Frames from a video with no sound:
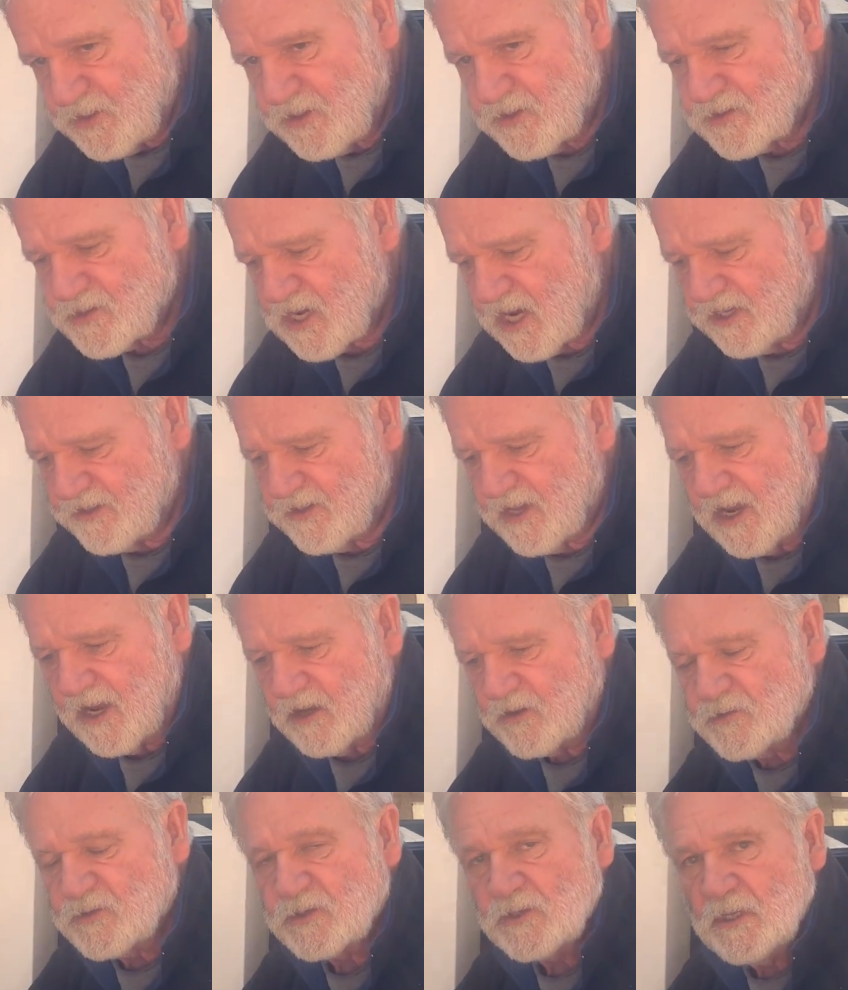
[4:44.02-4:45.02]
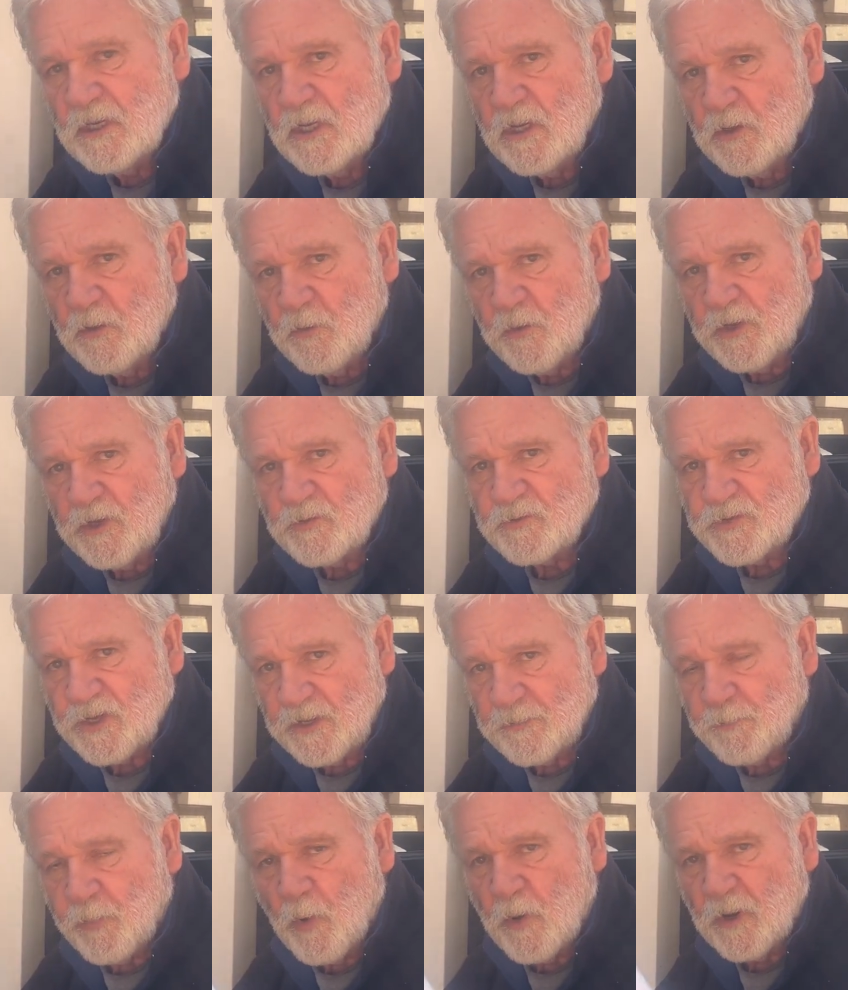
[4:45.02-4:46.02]
inside the house, we use
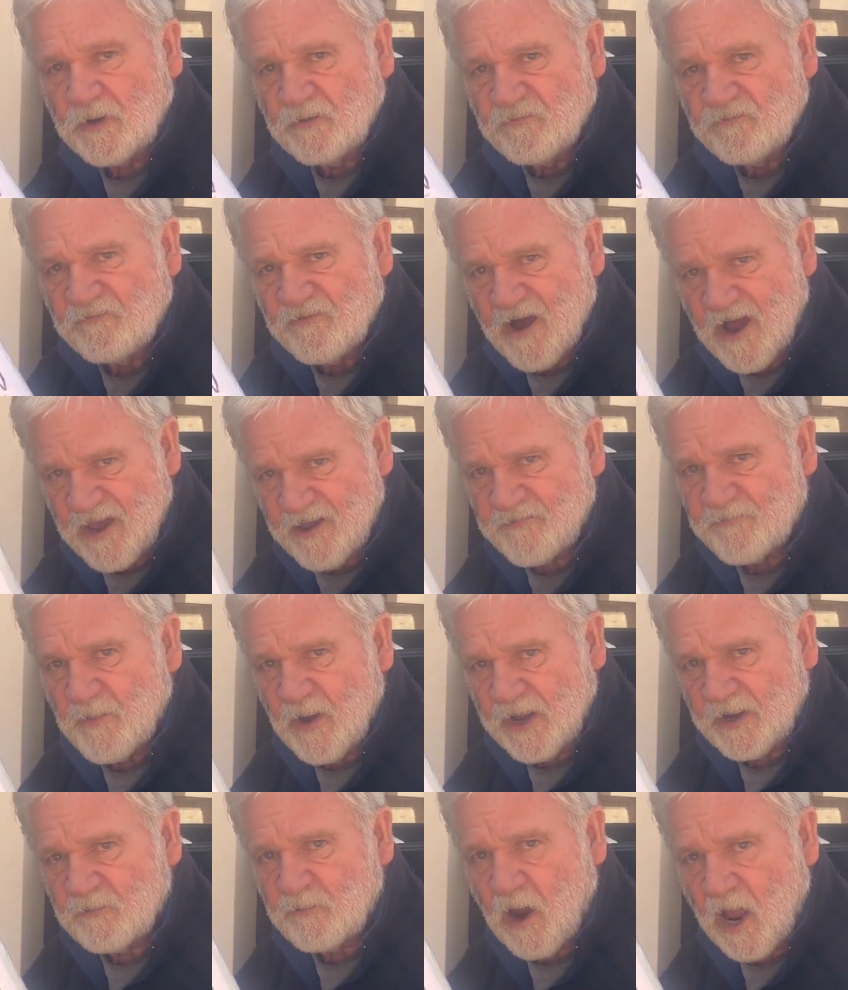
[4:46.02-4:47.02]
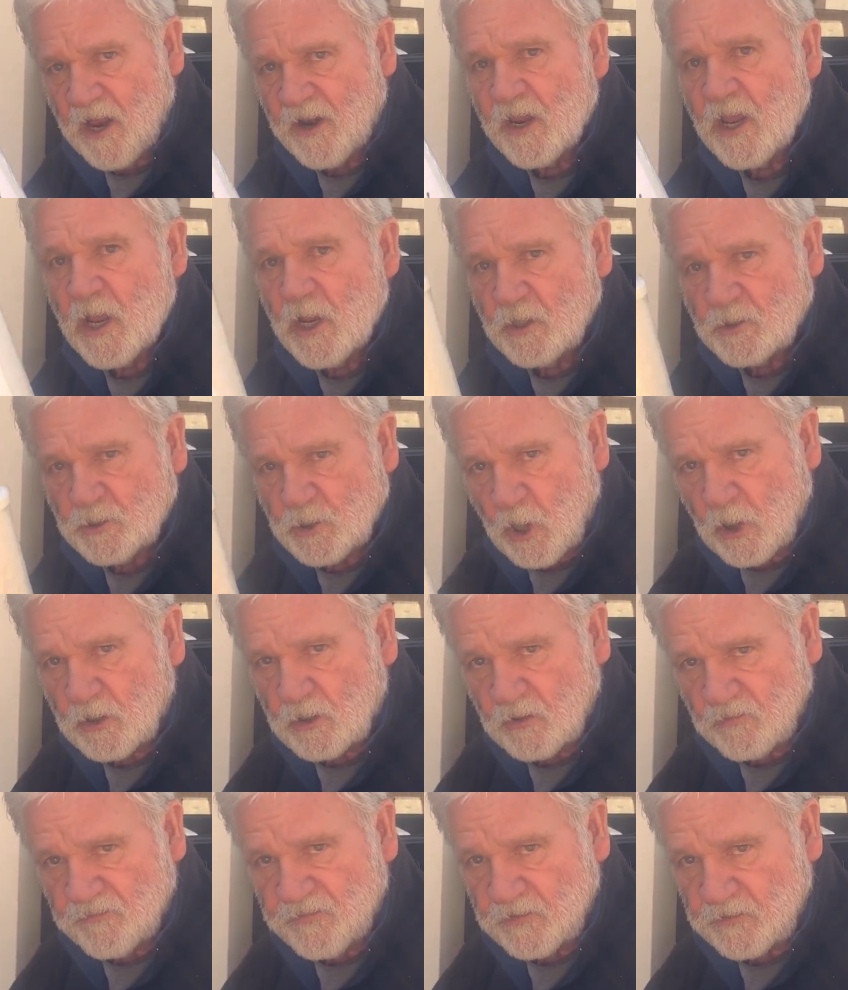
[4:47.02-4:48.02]
a 0.5 micron
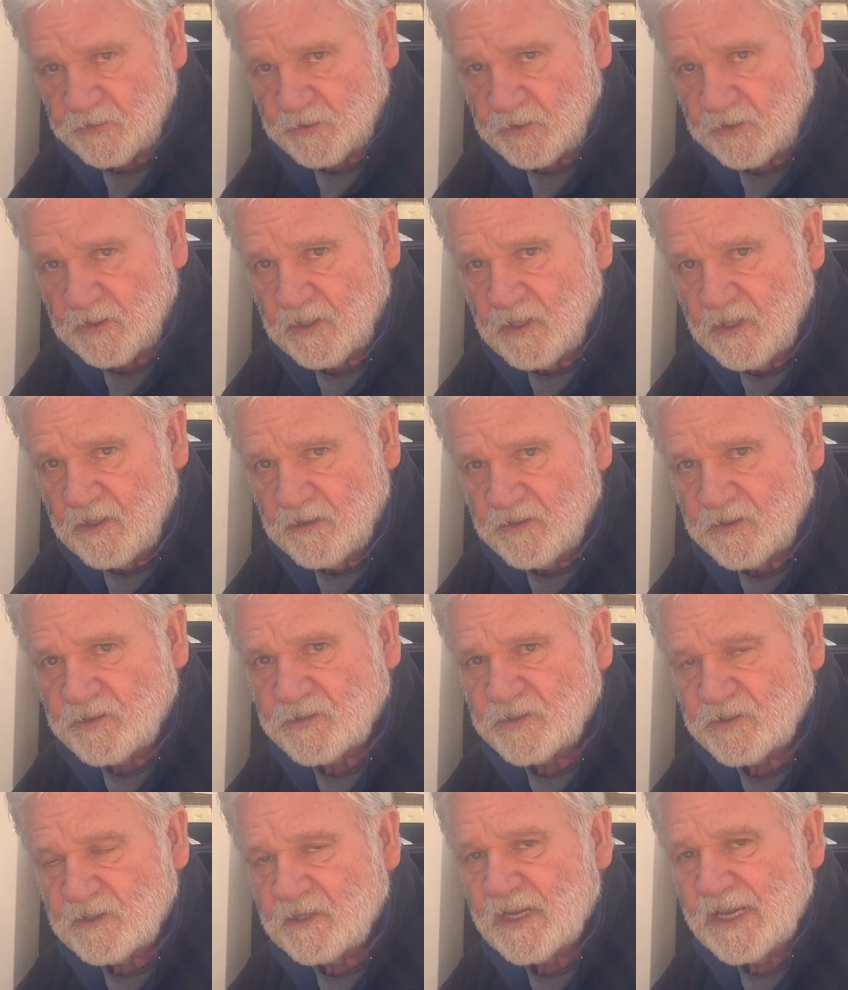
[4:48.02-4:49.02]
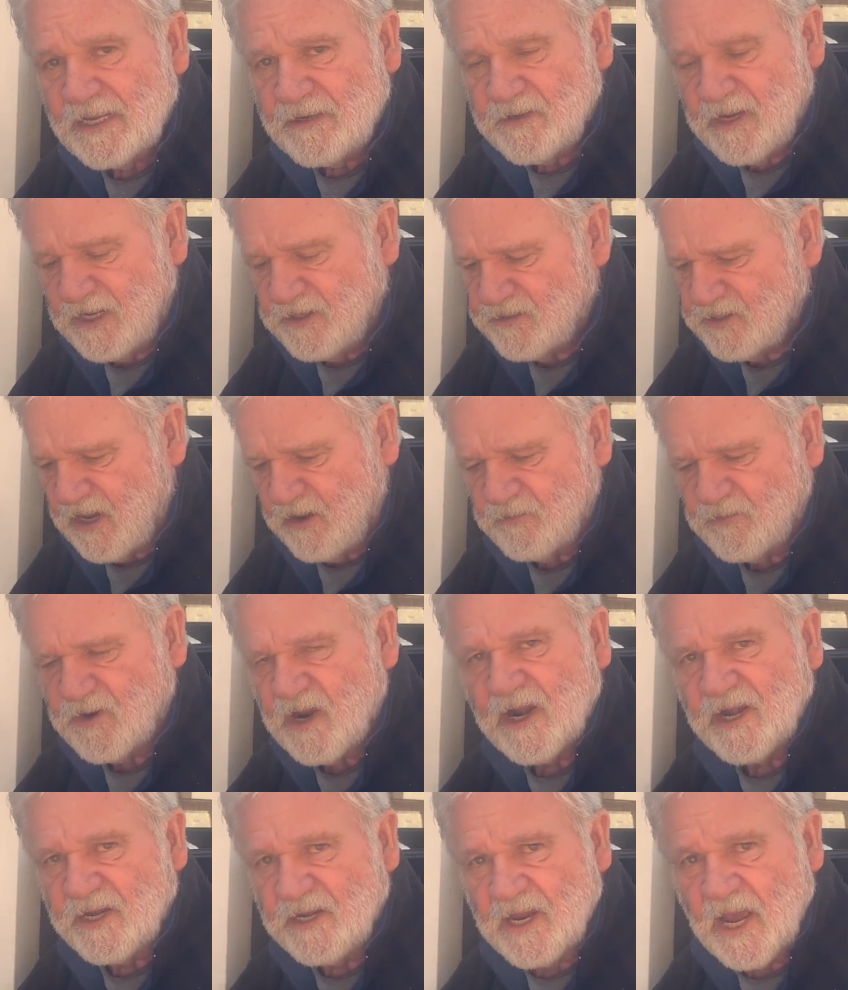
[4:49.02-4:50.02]
charcoal filter. This takes out
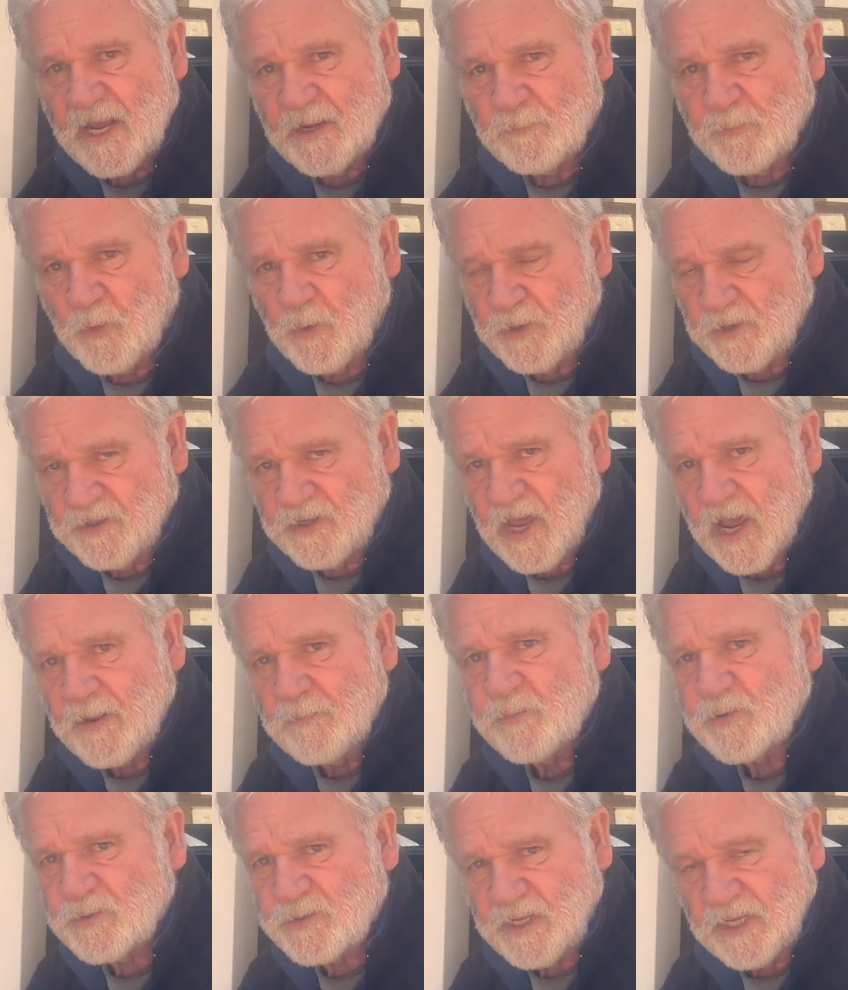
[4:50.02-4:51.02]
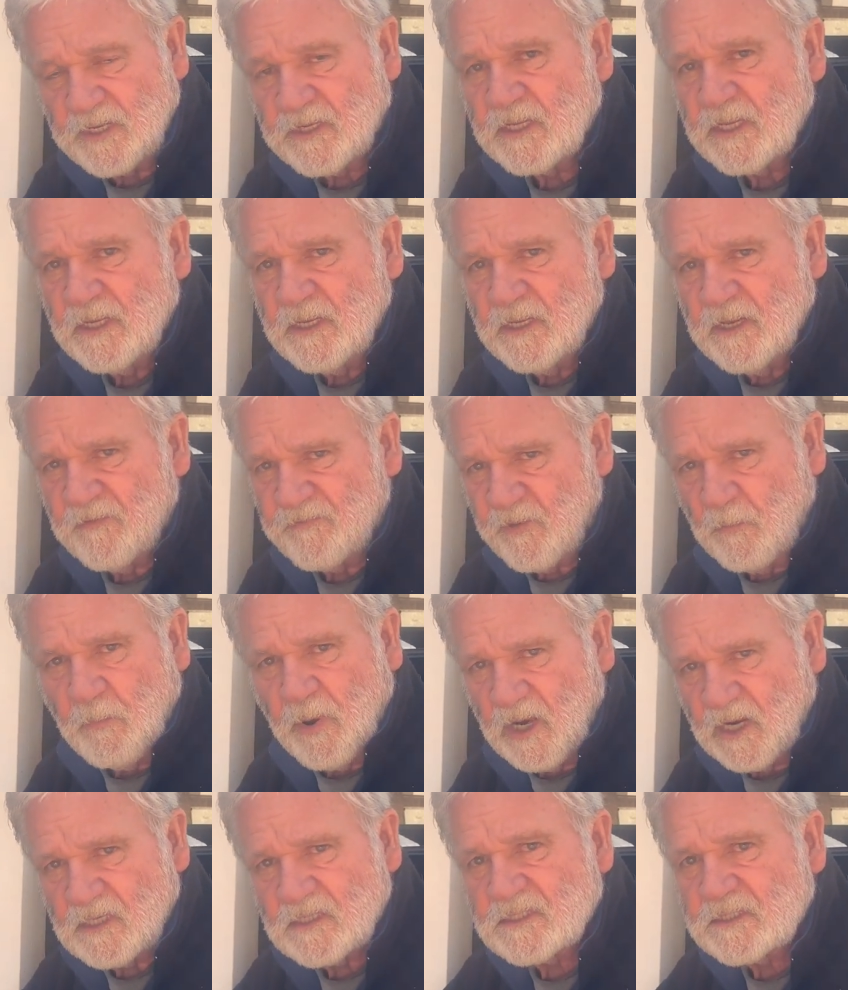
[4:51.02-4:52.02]
99.9% .9 of the
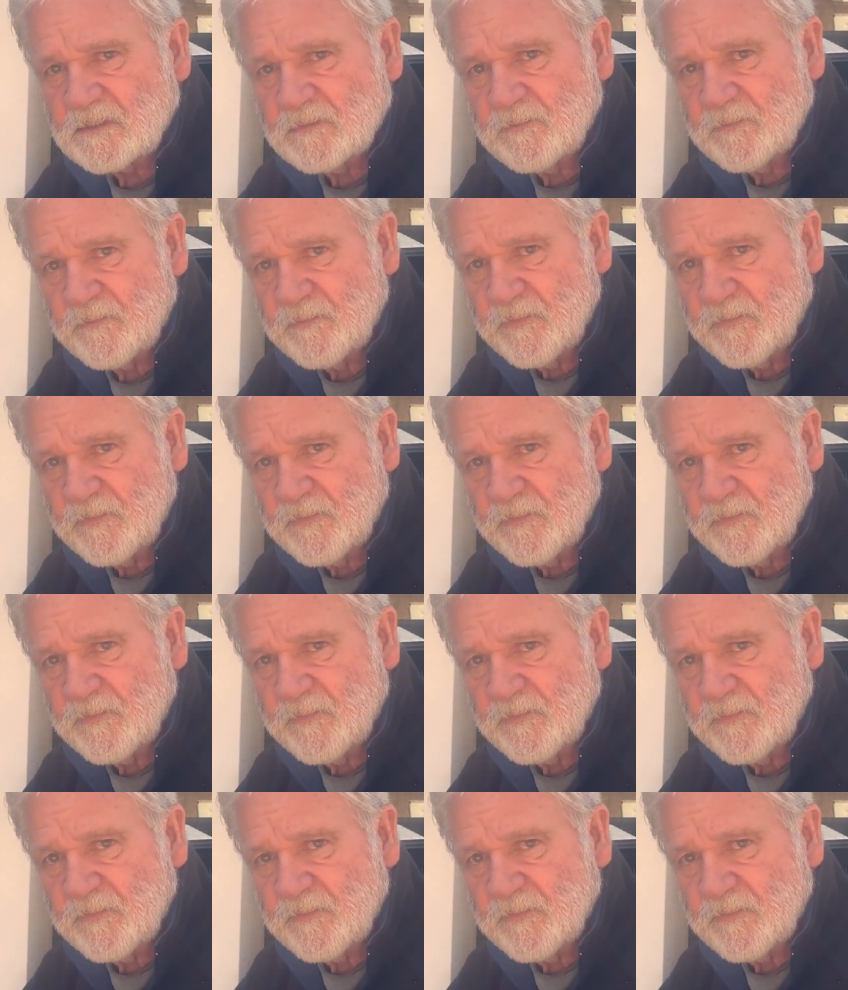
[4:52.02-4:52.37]
bugs.